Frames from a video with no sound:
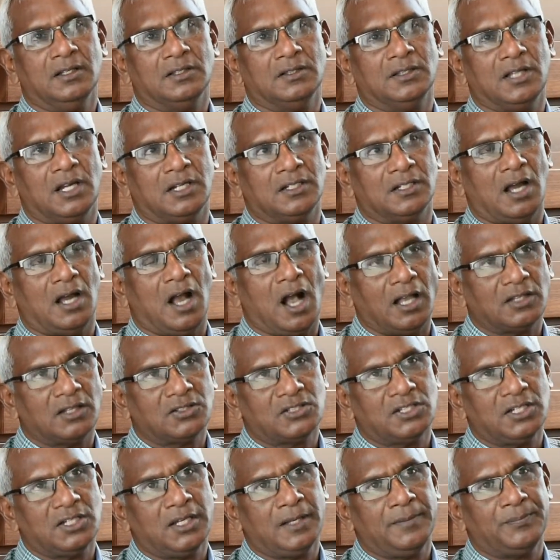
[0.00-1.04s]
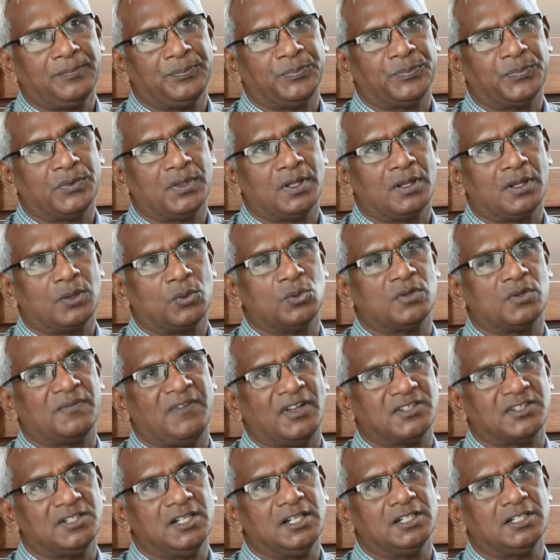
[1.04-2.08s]
that ASI could
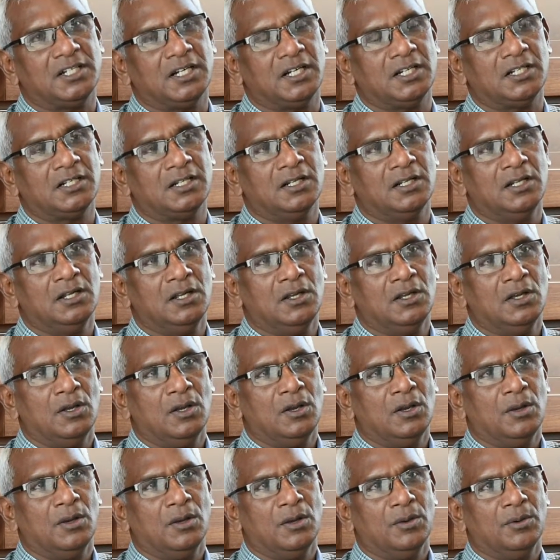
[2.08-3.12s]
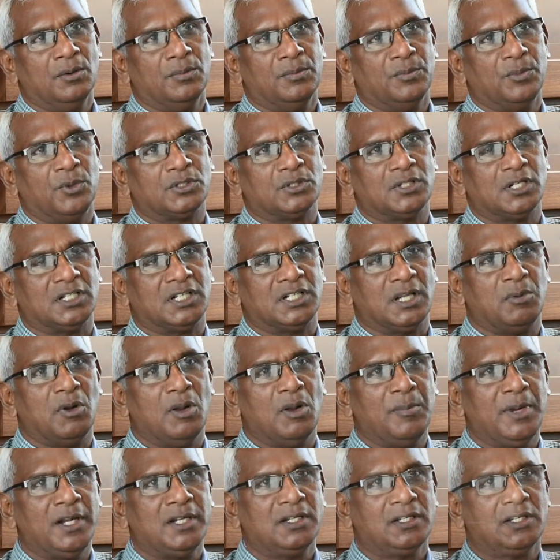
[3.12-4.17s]
facilitate for the
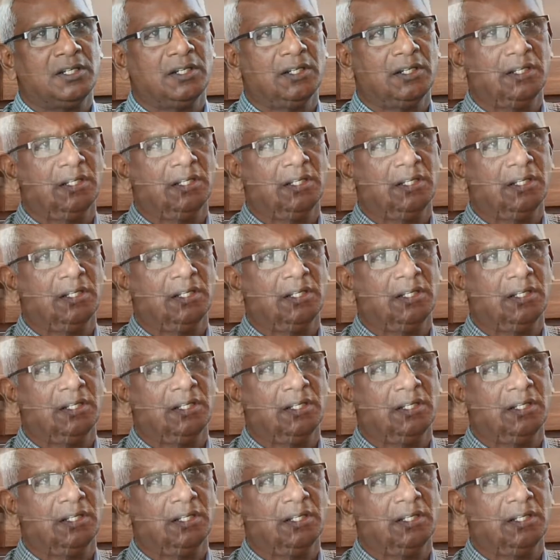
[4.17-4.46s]
development